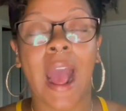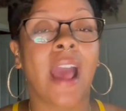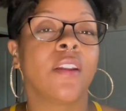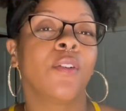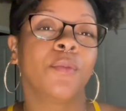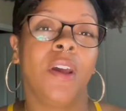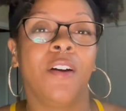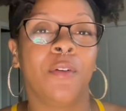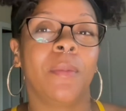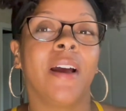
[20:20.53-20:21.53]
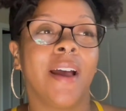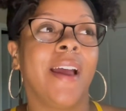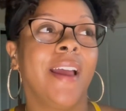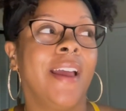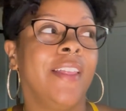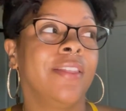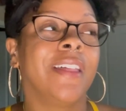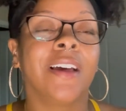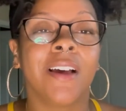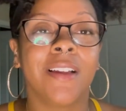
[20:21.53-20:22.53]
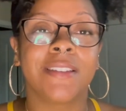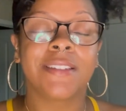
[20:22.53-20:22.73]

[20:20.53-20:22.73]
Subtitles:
I don't know, but the